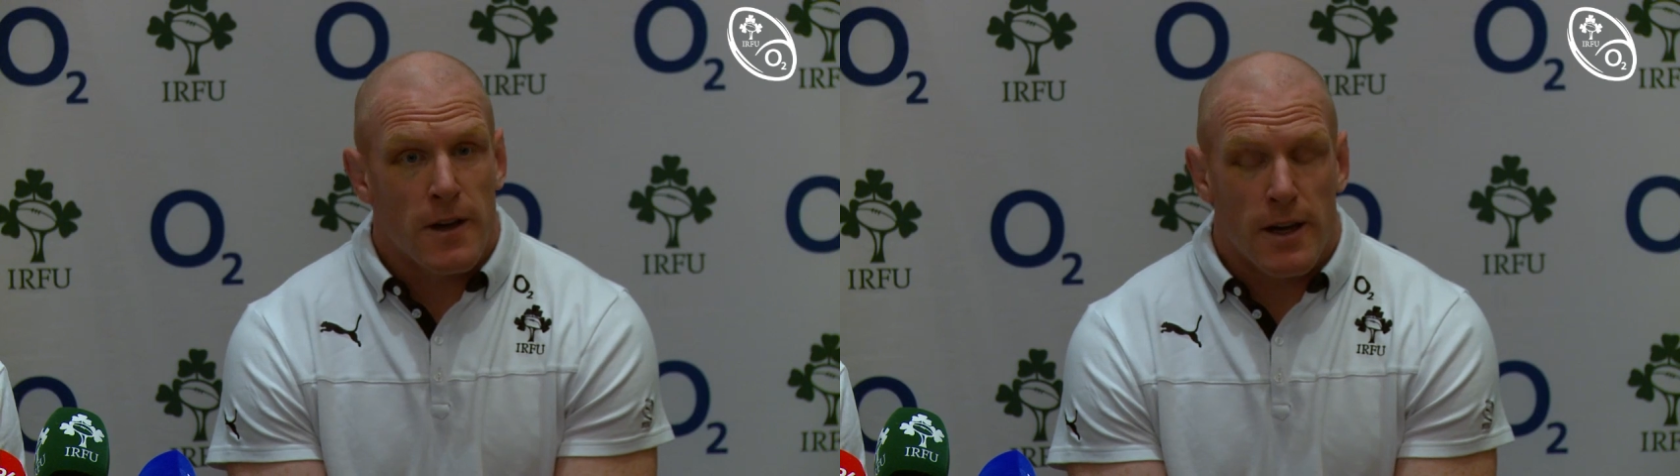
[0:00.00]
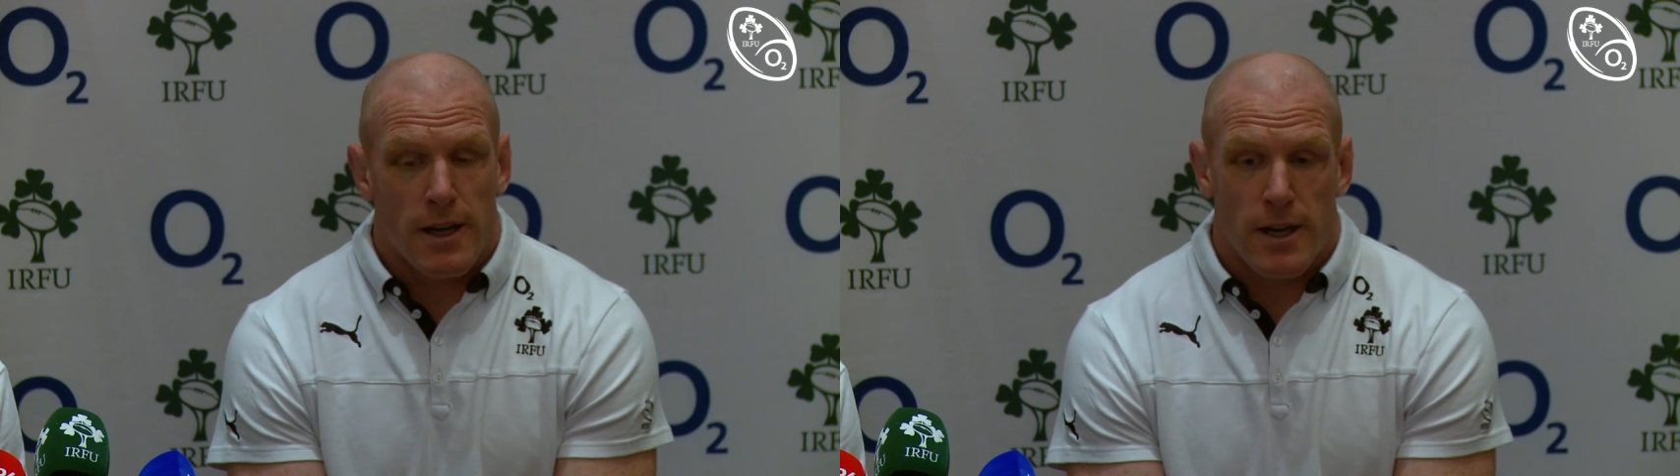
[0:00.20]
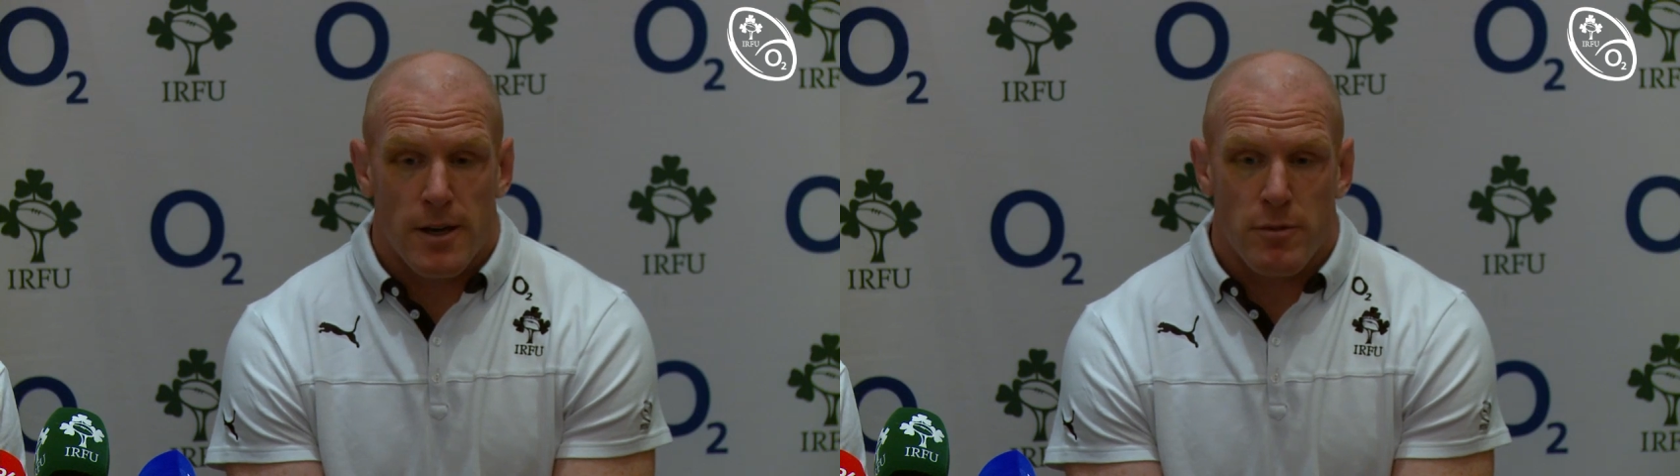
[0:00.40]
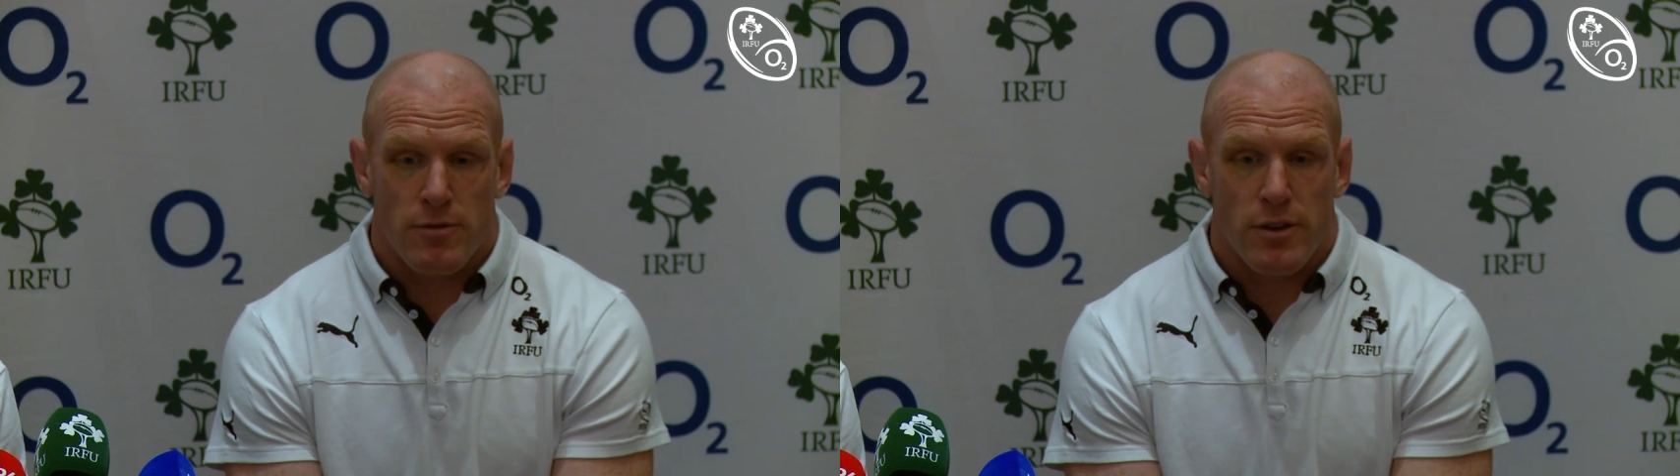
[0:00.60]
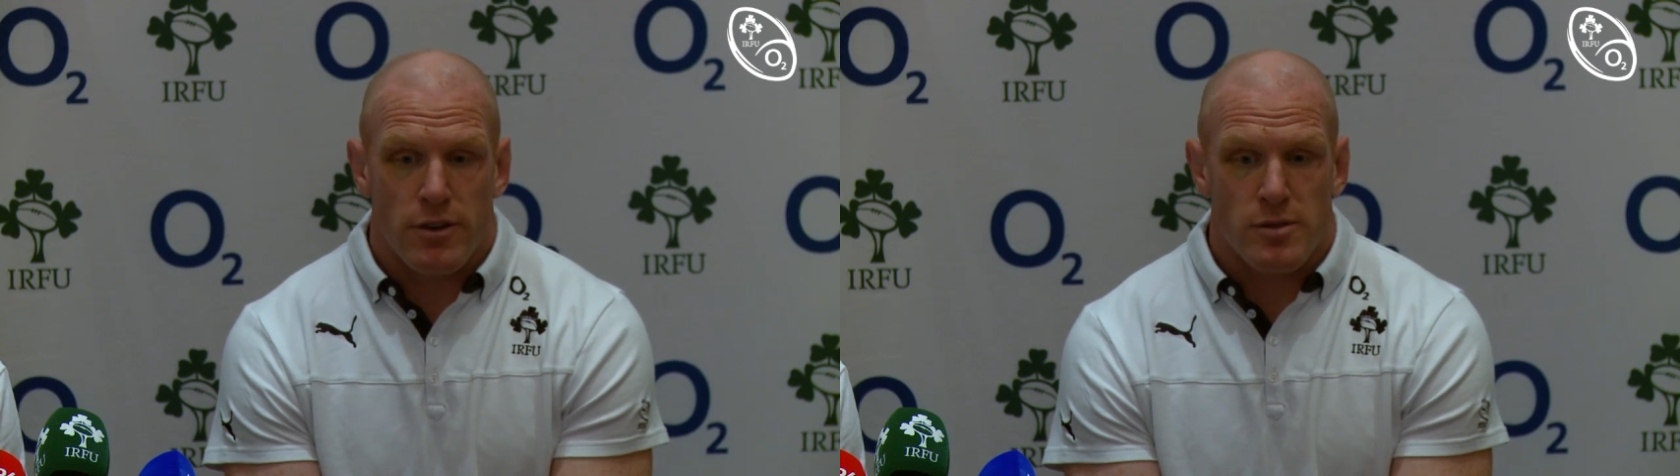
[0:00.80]
and
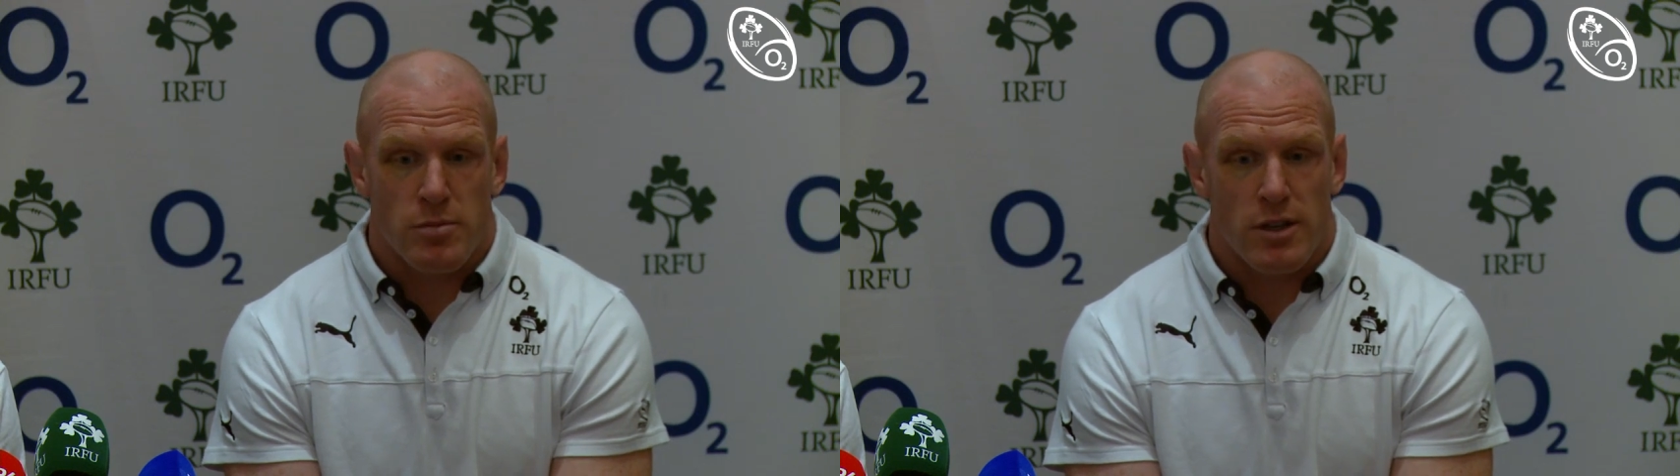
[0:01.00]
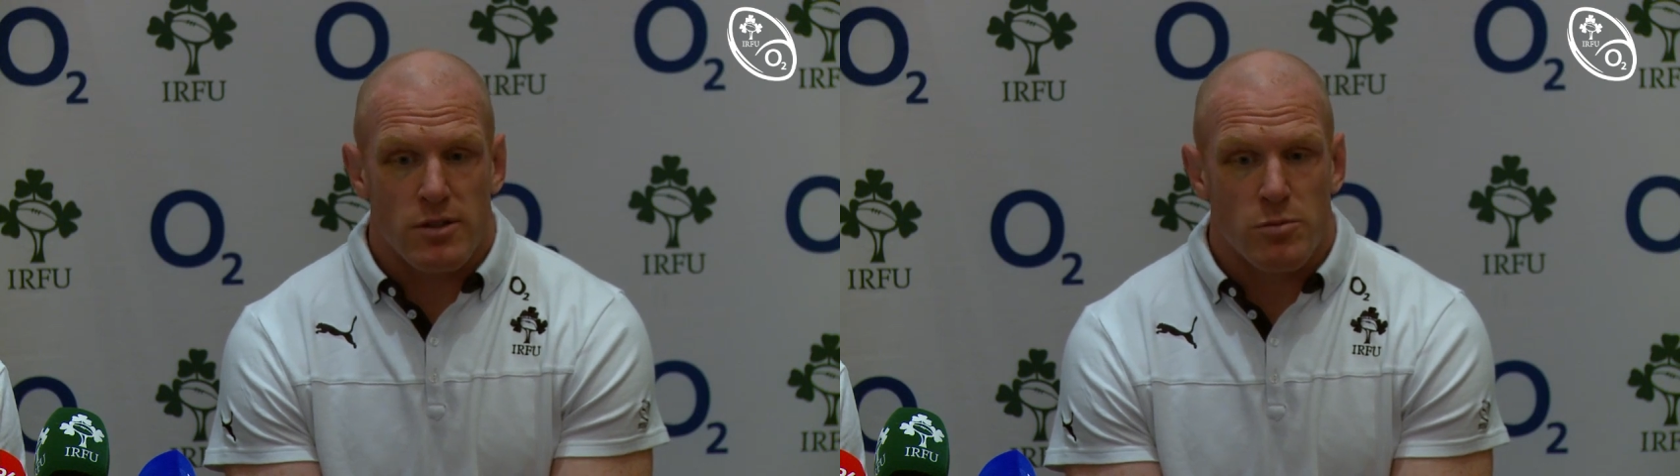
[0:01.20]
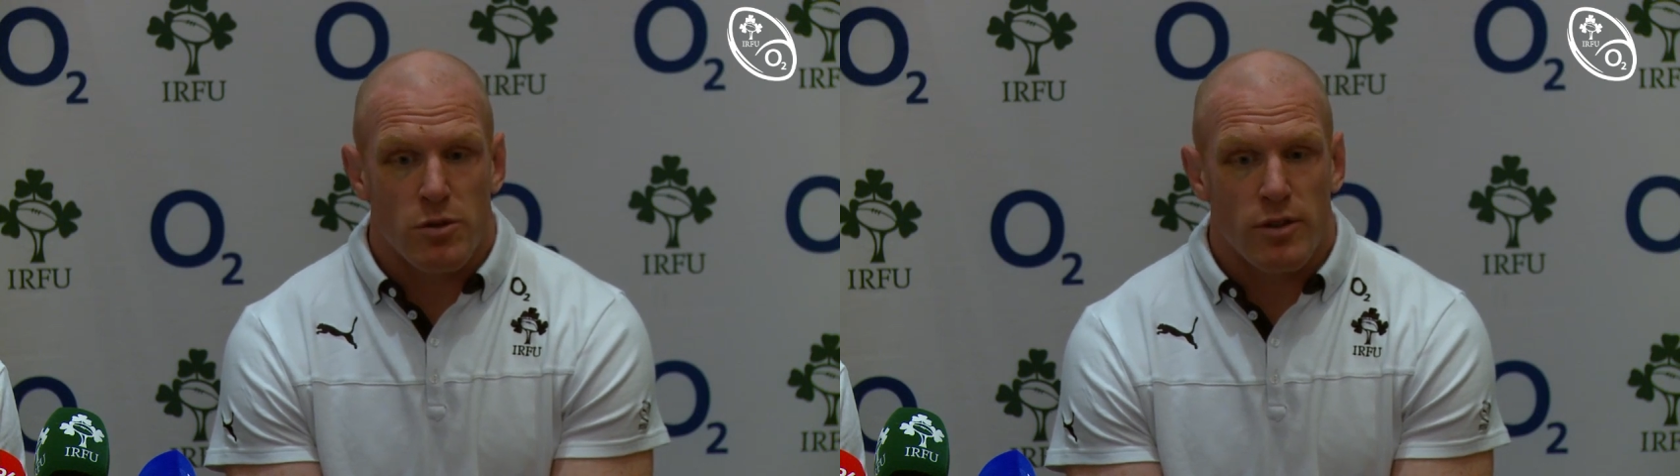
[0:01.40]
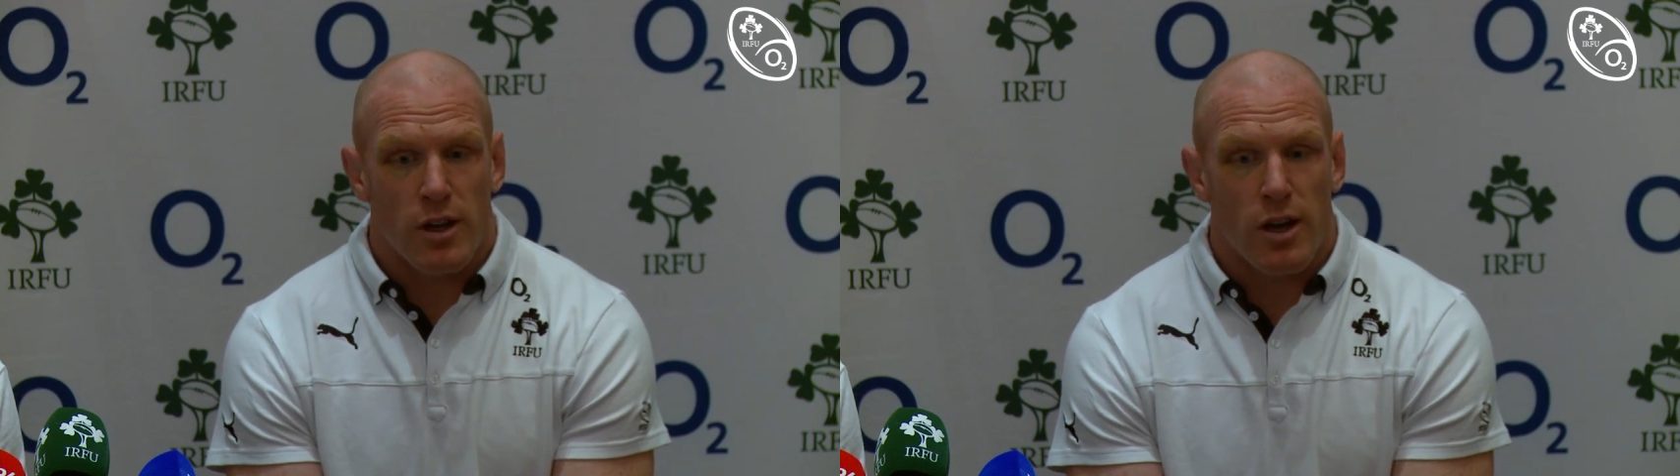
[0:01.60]
various players moving